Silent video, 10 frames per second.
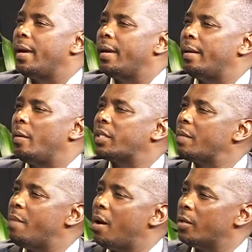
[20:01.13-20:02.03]
And what
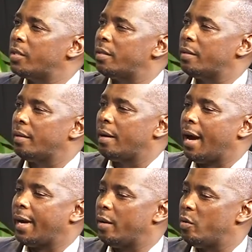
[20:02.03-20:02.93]
about,
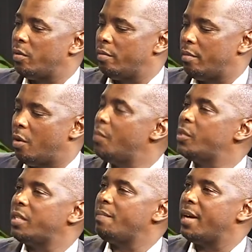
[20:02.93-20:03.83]
I can
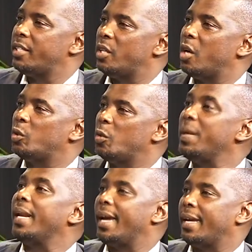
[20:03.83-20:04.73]
almost imagine how it would
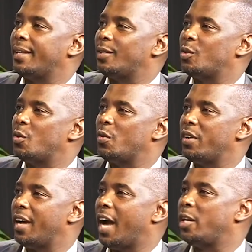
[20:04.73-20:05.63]
be like to
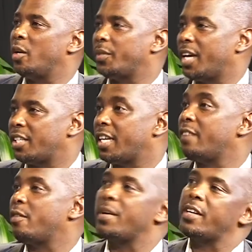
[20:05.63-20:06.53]
adopt a
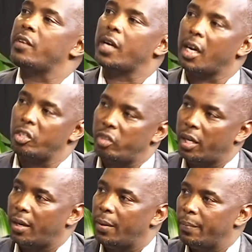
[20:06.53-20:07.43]
child from a different
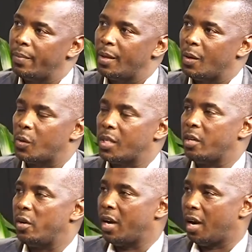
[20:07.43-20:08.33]
country. Because I
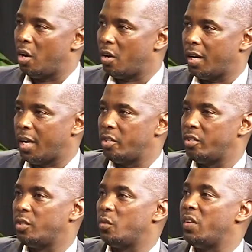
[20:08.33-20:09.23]
know in our local
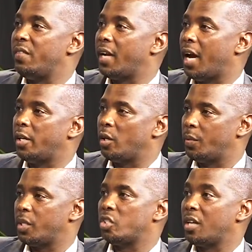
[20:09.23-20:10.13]
country, to even
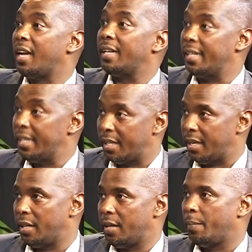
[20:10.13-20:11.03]
adopt a child in
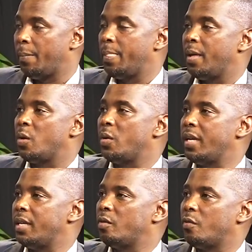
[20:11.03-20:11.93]
Kenya, you
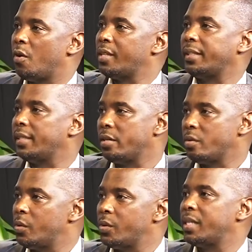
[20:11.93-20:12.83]
need to follow certain
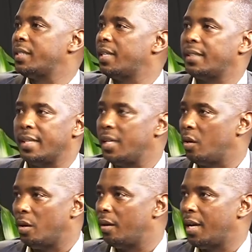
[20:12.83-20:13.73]
rules and certain
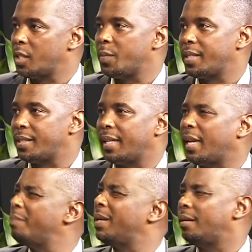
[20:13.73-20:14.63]
legal aspects that
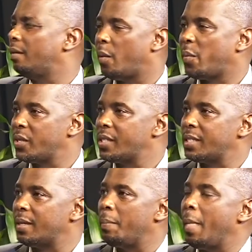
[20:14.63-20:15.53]
can be processed.